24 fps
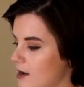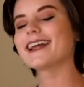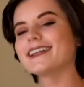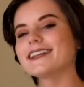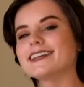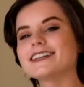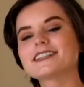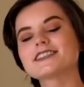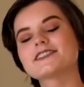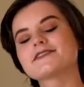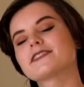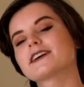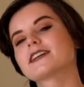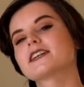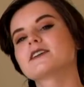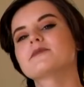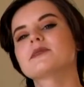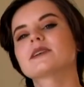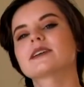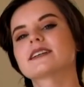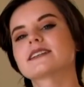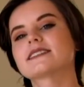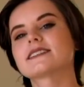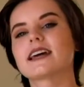It's funny
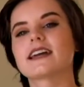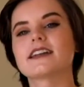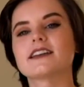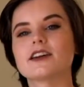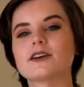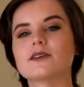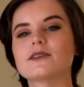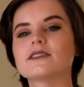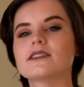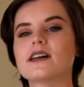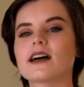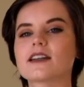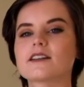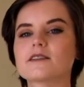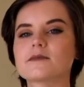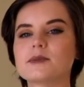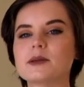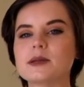because I know a lot of